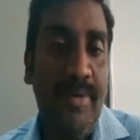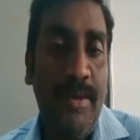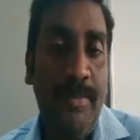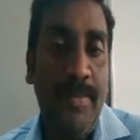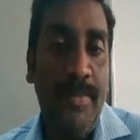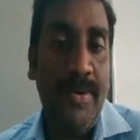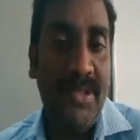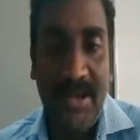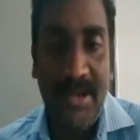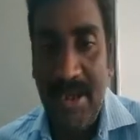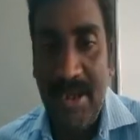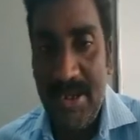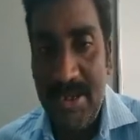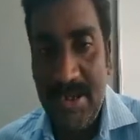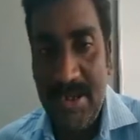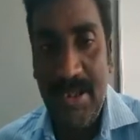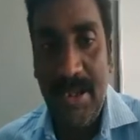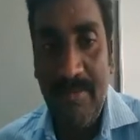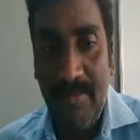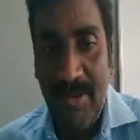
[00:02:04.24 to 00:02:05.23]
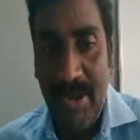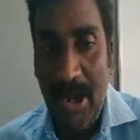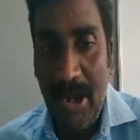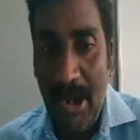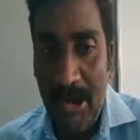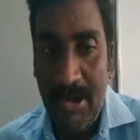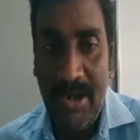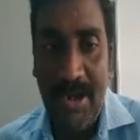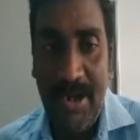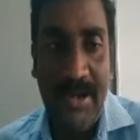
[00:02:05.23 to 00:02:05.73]
percentage that we
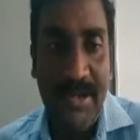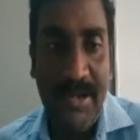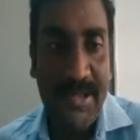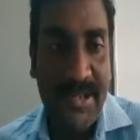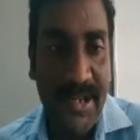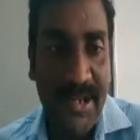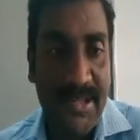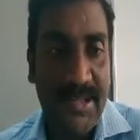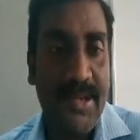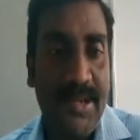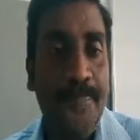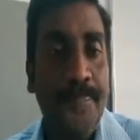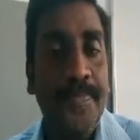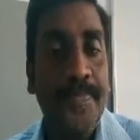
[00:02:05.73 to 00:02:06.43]
already discussed.